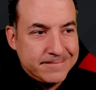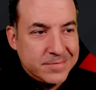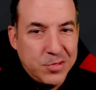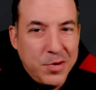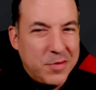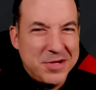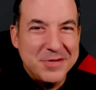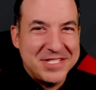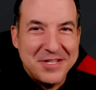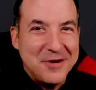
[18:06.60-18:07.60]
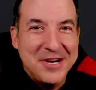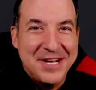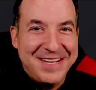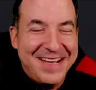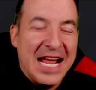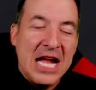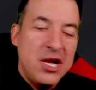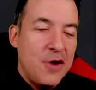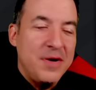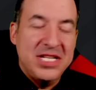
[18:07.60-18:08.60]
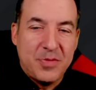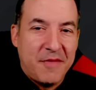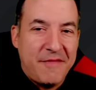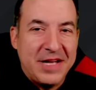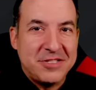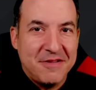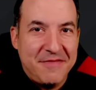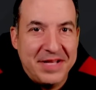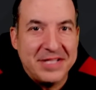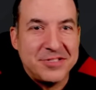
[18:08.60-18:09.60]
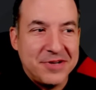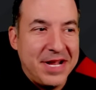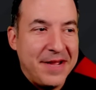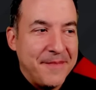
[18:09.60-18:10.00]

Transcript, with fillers: we were doing so good. And I know he's a professor of history.